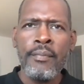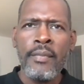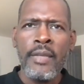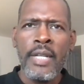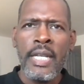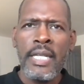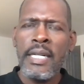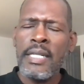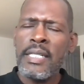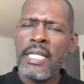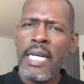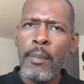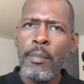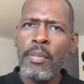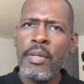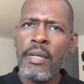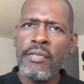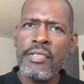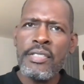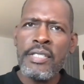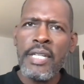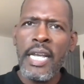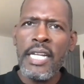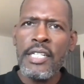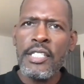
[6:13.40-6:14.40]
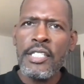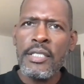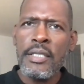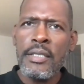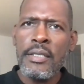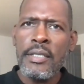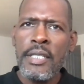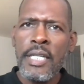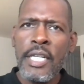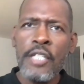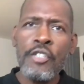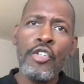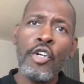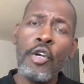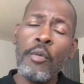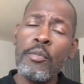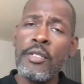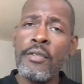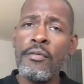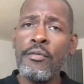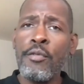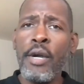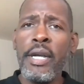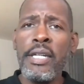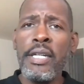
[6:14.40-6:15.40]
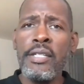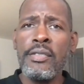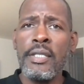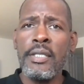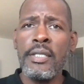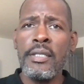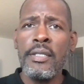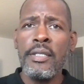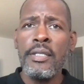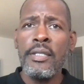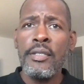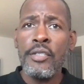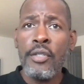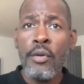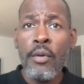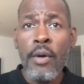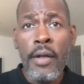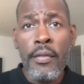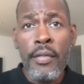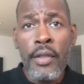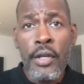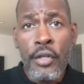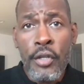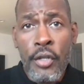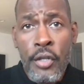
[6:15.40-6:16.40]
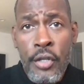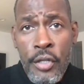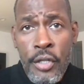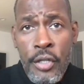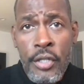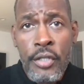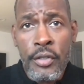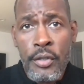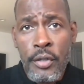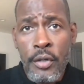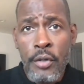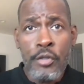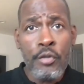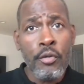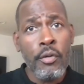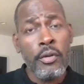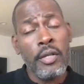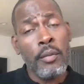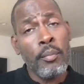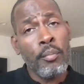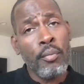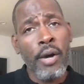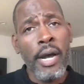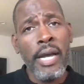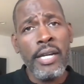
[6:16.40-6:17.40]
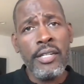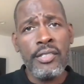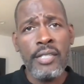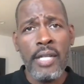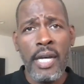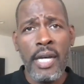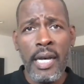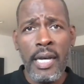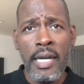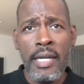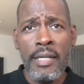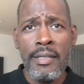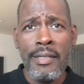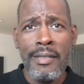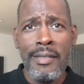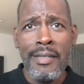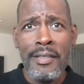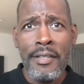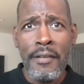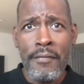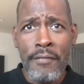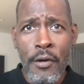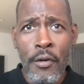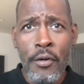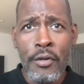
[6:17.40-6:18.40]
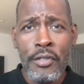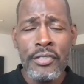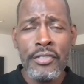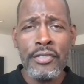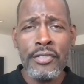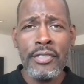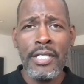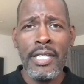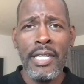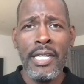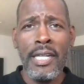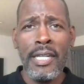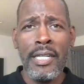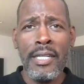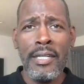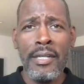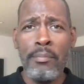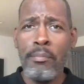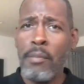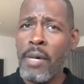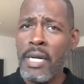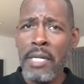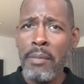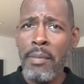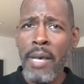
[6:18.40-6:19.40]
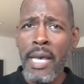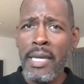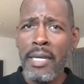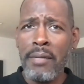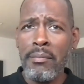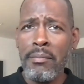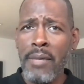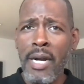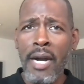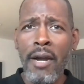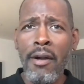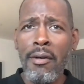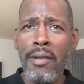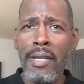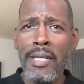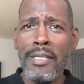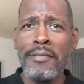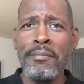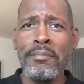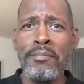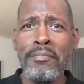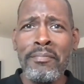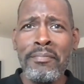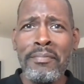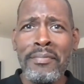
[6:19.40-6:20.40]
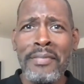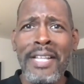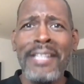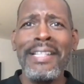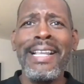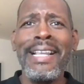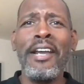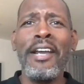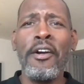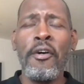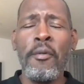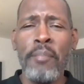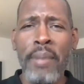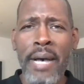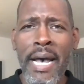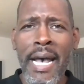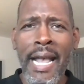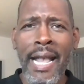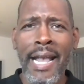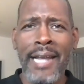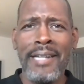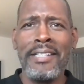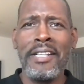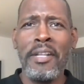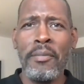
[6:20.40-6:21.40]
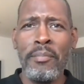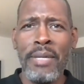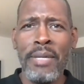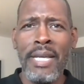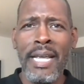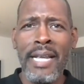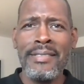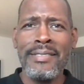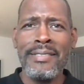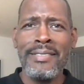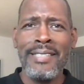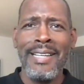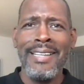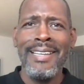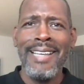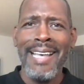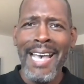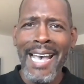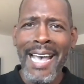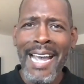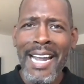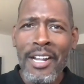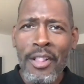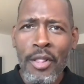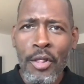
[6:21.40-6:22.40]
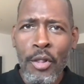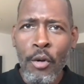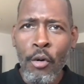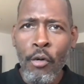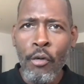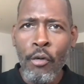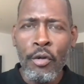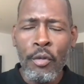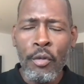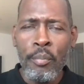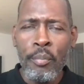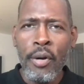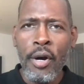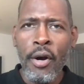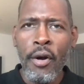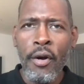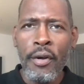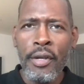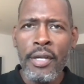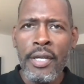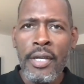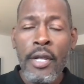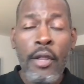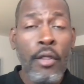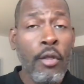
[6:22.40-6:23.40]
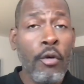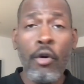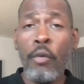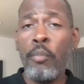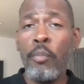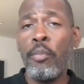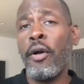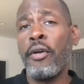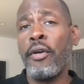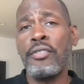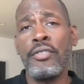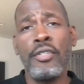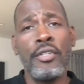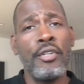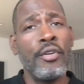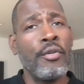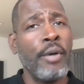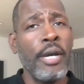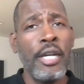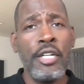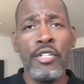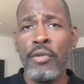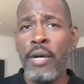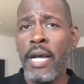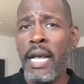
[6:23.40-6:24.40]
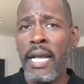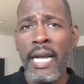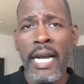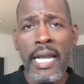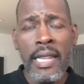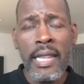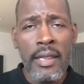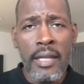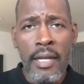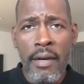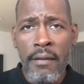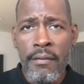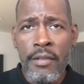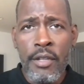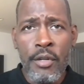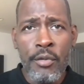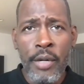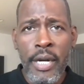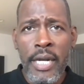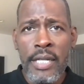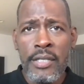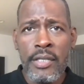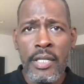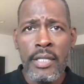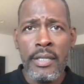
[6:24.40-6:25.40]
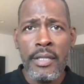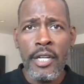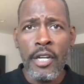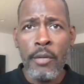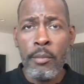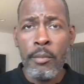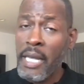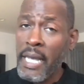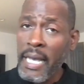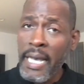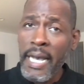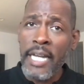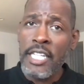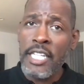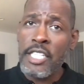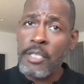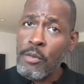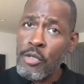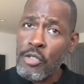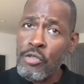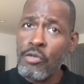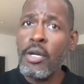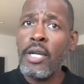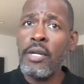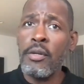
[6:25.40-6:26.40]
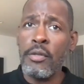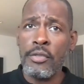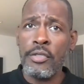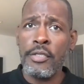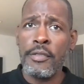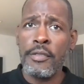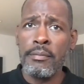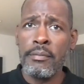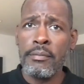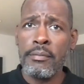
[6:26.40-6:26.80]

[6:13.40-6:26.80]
in a couple of states in terms of racing. So on the good news, or on the bright side, the folks in money-making Maryland, they are back and in the mix at Laurel Park. Laurel Park's a great track. I love the racing there, but they had some struggles,